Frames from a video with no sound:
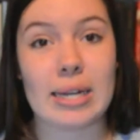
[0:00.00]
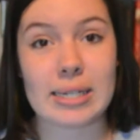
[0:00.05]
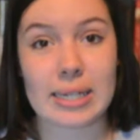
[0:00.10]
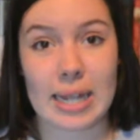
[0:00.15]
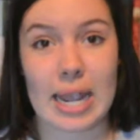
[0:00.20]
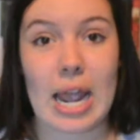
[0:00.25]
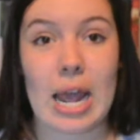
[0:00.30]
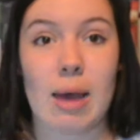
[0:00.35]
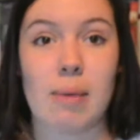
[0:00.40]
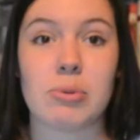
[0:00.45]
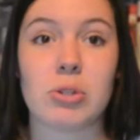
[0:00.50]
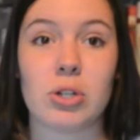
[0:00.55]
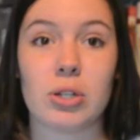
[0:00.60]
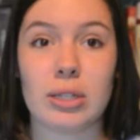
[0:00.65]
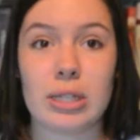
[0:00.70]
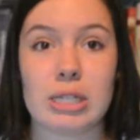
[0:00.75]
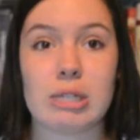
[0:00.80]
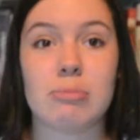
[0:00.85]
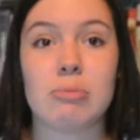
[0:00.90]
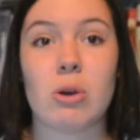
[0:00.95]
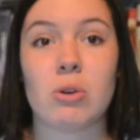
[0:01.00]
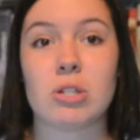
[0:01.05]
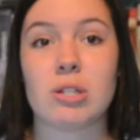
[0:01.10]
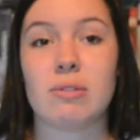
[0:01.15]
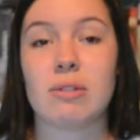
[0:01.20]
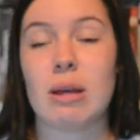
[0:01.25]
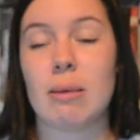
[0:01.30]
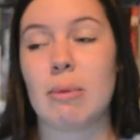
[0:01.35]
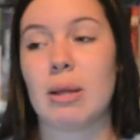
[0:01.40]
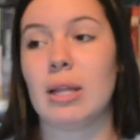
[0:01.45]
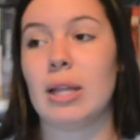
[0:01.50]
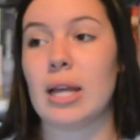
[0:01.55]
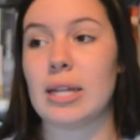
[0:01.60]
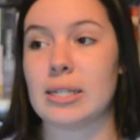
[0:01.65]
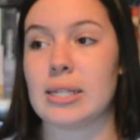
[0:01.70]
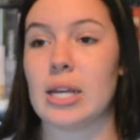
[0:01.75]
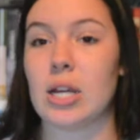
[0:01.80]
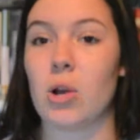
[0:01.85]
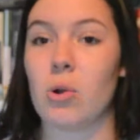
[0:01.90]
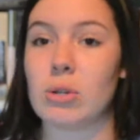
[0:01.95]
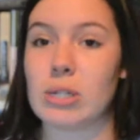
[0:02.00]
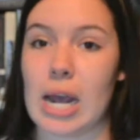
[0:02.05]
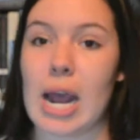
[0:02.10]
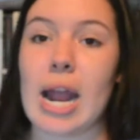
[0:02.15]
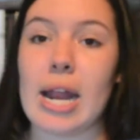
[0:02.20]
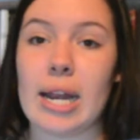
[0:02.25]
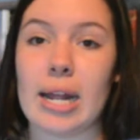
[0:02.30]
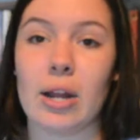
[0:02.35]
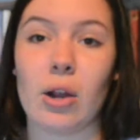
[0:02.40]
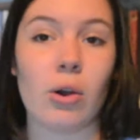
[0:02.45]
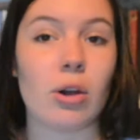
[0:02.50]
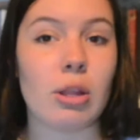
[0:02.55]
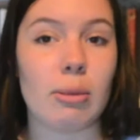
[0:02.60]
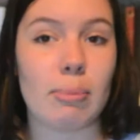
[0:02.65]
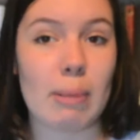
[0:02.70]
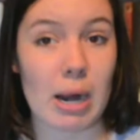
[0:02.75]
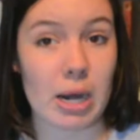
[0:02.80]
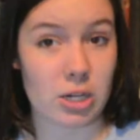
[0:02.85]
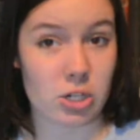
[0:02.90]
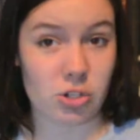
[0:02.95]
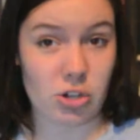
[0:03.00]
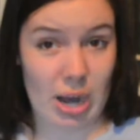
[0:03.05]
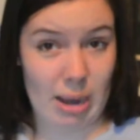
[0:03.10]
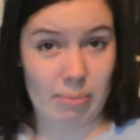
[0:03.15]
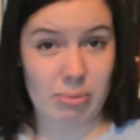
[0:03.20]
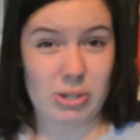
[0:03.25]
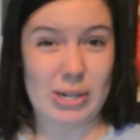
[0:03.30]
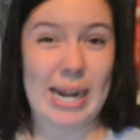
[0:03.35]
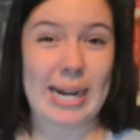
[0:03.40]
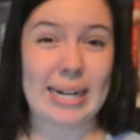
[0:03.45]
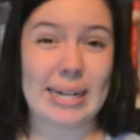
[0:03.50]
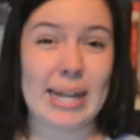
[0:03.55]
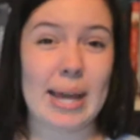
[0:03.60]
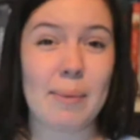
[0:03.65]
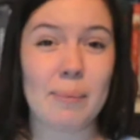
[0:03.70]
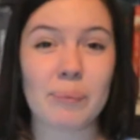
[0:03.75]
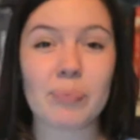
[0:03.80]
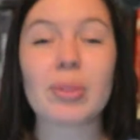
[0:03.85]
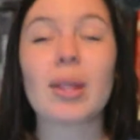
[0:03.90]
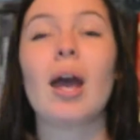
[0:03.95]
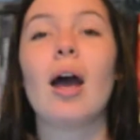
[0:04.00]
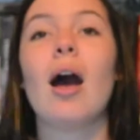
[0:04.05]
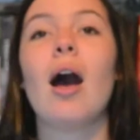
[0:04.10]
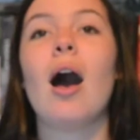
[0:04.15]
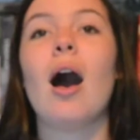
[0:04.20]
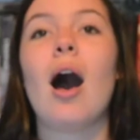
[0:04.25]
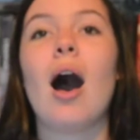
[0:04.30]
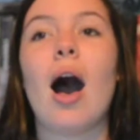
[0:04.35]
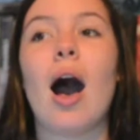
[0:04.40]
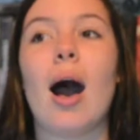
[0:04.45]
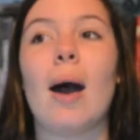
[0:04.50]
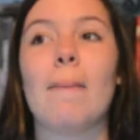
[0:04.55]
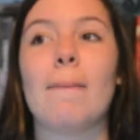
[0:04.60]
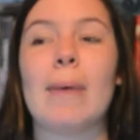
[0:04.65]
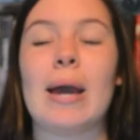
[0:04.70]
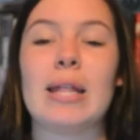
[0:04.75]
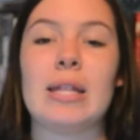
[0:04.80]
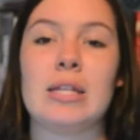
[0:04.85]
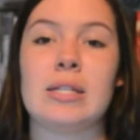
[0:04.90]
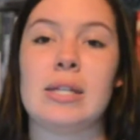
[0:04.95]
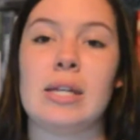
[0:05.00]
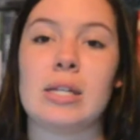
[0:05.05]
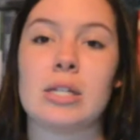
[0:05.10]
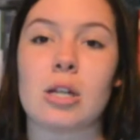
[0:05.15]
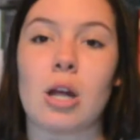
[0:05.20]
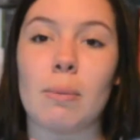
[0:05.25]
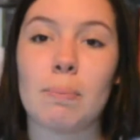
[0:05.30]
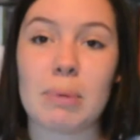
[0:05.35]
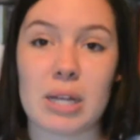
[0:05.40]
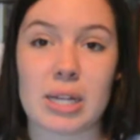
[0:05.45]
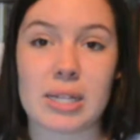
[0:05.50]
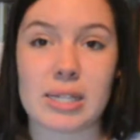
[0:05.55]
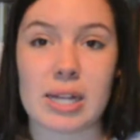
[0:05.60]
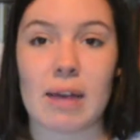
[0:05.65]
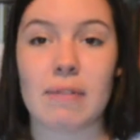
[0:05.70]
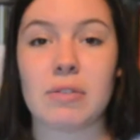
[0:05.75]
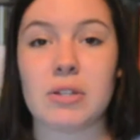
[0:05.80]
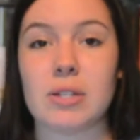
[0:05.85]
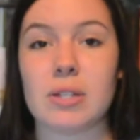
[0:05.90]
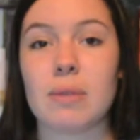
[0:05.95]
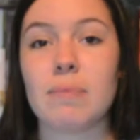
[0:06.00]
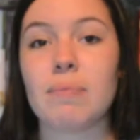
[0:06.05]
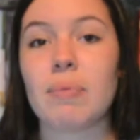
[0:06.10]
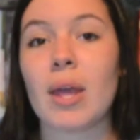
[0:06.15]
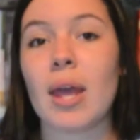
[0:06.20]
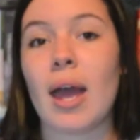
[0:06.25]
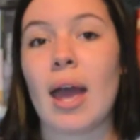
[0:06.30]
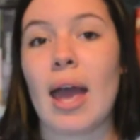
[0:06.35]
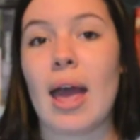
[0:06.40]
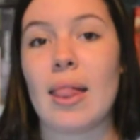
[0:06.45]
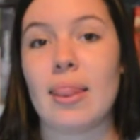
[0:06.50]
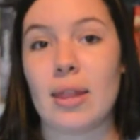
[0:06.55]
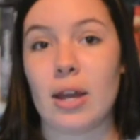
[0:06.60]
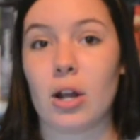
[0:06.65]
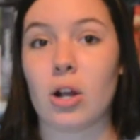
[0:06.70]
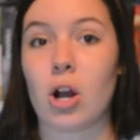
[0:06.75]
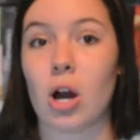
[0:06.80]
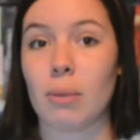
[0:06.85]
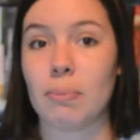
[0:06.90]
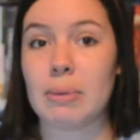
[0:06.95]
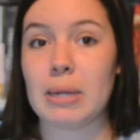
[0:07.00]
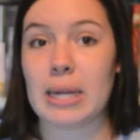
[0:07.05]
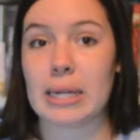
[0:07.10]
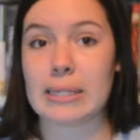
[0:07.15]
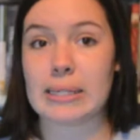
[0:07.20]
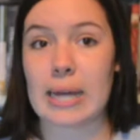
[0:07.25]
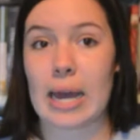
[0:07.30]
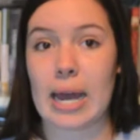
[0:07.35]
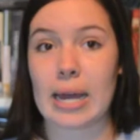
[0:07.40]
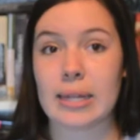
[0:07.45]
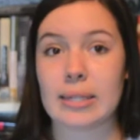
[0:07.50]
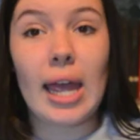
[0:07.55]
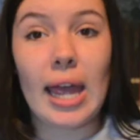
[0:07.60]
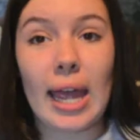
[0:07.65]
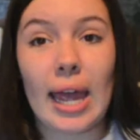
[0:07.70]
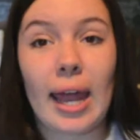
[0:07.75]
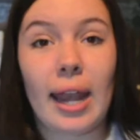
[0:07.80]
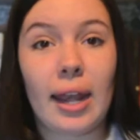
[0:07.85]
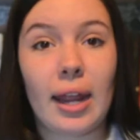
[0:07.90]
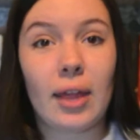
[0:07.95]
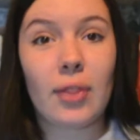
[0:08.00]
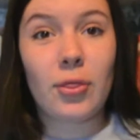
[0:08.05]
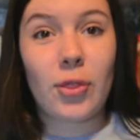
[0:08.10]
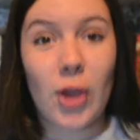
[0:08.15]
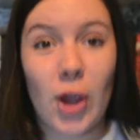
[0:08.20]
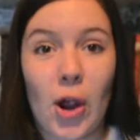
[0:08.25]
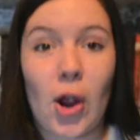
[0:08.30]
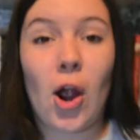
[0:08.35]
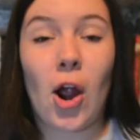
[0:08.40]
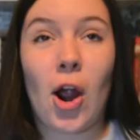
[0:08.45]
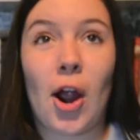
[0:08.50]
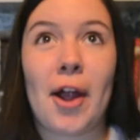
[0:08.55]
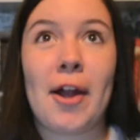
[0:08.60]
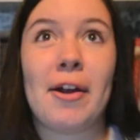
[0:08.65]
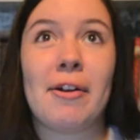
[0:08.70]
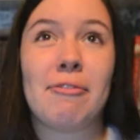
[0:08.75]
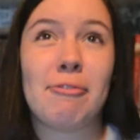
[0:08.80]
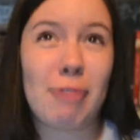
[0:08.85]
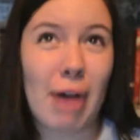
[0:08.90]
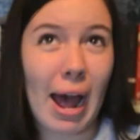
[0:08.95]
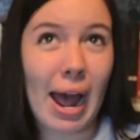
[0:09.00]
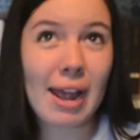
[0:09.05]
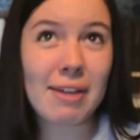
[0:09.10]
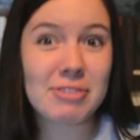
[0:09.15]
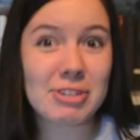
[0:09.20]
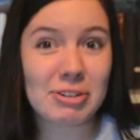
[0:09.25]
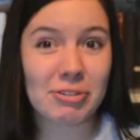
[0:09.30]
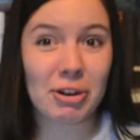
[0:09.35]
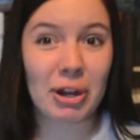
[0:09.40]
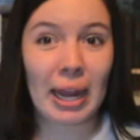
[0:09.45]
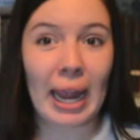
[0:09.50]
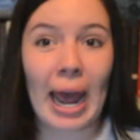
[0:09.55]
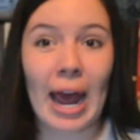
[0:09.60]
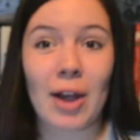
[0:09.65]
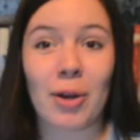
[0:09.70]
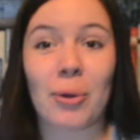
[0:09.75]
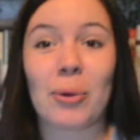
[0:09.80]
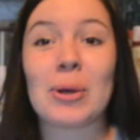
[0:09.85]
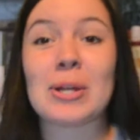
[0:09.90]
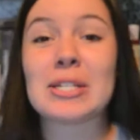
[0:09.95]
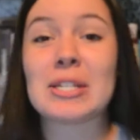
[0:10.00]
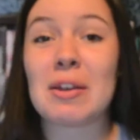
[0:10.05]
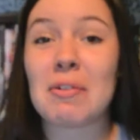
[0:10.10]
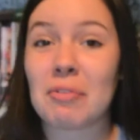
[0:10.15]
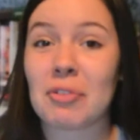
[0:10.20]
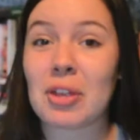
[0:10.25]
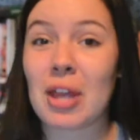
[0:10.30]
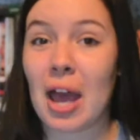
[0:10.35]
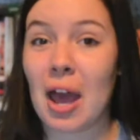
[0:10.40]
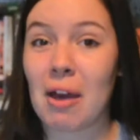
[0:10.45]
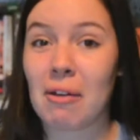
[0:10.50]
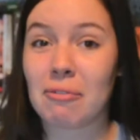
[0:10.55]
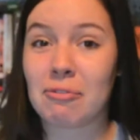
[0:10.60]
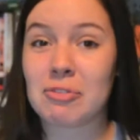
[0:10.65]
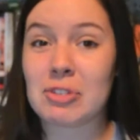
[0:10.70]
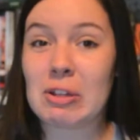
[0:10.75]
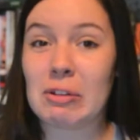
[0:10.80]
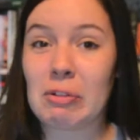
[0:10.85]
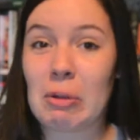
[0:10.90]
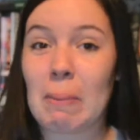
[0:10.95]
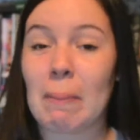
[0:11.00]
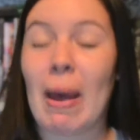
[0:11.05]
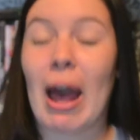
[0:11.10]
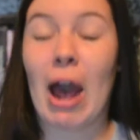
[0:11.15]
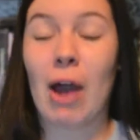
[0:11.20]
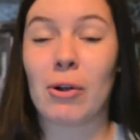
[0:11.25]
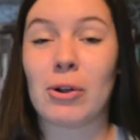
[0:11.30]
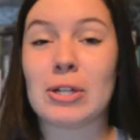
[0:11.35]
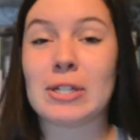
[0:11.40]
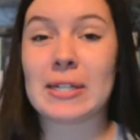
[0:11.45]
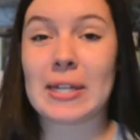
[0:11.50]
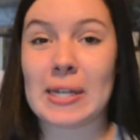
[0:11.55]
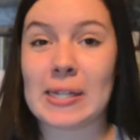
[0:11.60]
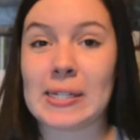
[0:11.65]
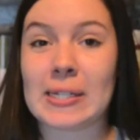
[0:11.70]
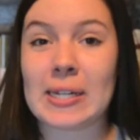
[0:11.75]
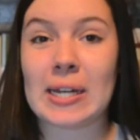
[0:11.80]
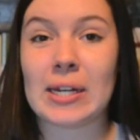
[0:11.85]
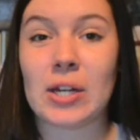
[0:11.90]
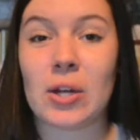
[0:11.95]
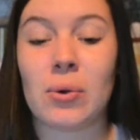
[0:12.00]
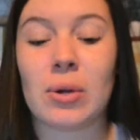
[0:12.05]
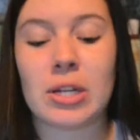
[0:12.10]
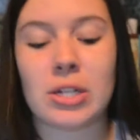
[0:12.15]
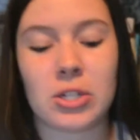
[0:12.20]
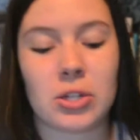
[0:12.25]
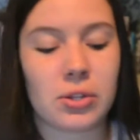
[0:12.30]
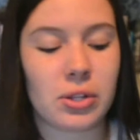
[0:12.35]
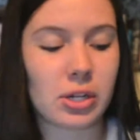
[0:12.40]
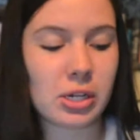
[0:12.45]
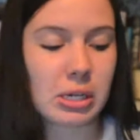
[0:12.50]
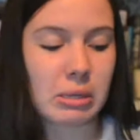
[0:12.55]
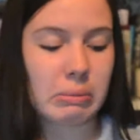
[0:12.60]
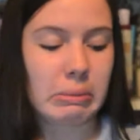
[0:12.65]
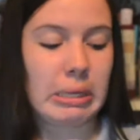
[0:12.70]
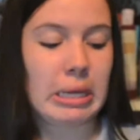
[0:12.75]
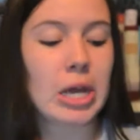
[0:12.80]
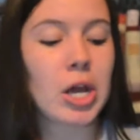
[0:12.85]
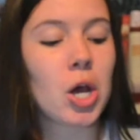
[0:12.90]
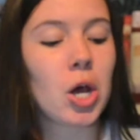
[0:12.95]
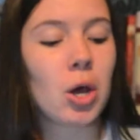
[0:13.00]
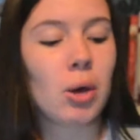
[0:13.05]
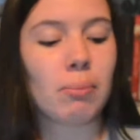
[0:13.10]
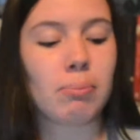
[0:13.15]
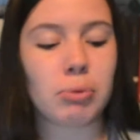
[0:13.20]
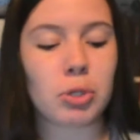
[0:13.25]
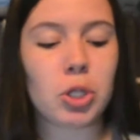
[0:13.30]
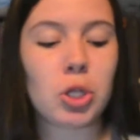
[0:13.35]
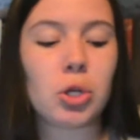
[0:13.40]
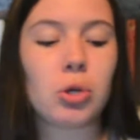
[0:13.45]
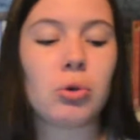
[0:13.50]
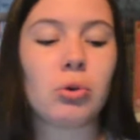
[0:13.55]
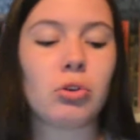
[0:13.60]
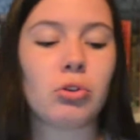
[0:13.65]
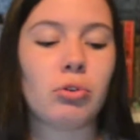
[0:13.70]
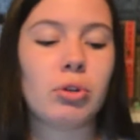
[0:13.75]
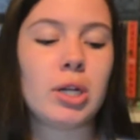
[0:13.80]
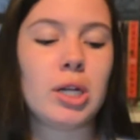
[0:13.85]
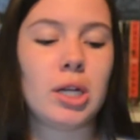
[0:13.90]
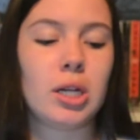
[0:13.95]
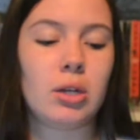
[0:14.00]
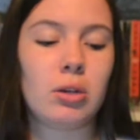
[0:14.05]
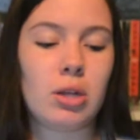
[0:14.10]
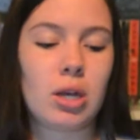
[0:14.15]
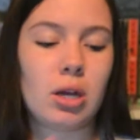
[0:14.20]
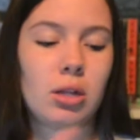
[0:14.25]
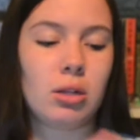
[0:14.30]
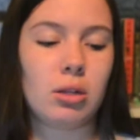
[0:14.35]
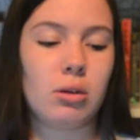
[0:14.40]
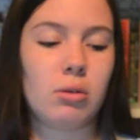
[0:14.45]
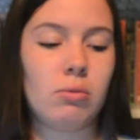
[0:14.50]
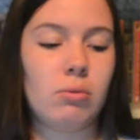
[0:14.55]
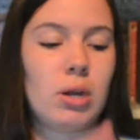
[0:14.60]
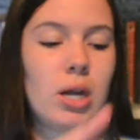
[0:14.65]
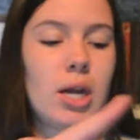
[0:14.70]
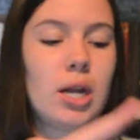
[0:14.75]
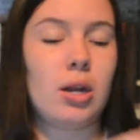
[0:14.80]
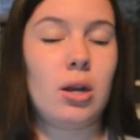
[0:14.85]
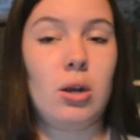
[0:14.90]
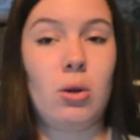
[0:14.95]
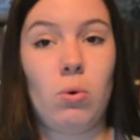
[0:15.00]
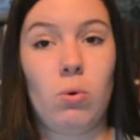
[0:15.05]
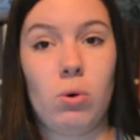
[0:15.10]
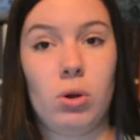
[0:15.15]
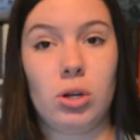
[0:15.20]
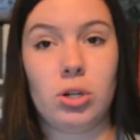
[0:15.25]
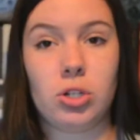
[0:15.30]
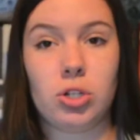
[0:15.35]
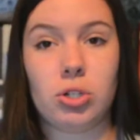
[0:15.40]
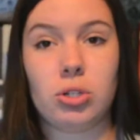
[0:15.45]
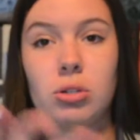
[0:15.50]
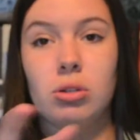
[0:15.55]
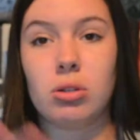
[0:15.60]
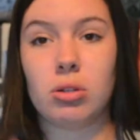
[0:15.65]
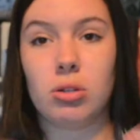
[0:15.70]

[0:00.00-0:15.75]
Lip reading: camps, or at least most of them, unless they go into hiding or the parents try and protect them, by these things called PSFs, and they're called PSIs. And there are 5 different categories of different powers kids can go into. There can be blue, green, yellow, red, and orange.